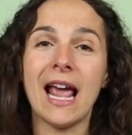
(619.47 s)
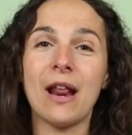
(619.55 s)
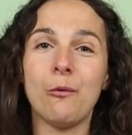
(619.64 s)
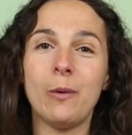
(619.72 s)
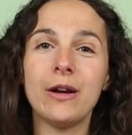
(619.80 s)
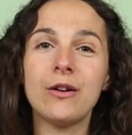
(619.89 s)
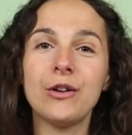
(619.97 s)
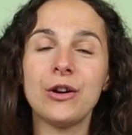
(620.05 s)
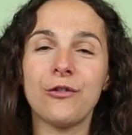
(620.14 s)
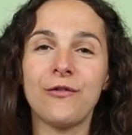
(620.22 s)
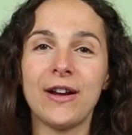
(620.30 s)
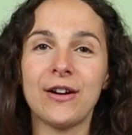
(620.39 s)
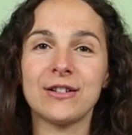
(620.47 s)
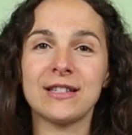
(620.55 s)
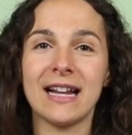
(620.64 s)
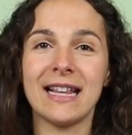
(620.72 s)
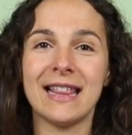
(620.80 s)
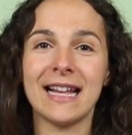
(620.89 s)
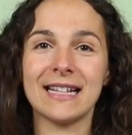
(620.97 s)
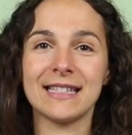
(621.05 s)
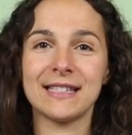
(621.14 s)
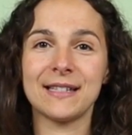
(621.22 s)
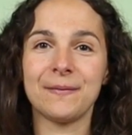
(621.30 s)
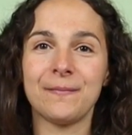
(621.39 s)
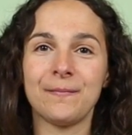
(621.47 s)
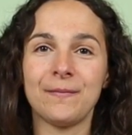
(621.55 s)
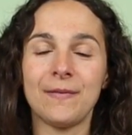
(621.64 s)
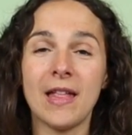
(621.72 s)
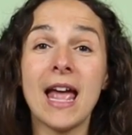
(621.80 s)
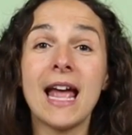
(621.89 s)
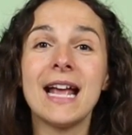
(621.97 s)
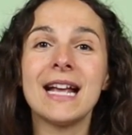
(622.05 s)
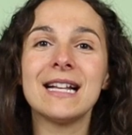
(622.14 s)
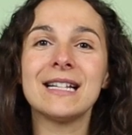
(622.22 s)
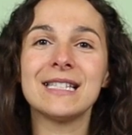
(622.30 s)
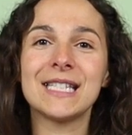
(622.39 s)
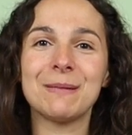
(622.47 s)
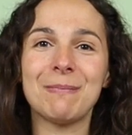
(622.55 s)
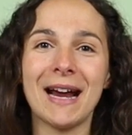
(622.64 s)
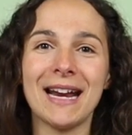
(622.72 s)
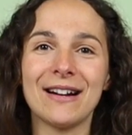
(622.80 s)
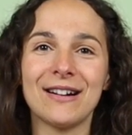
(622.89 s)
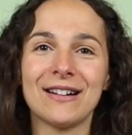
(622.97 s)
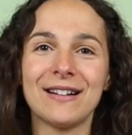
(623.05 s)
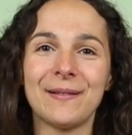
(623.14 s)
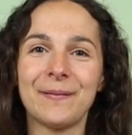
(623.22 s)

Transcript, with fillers: and wiggle your fingers like this. Spider.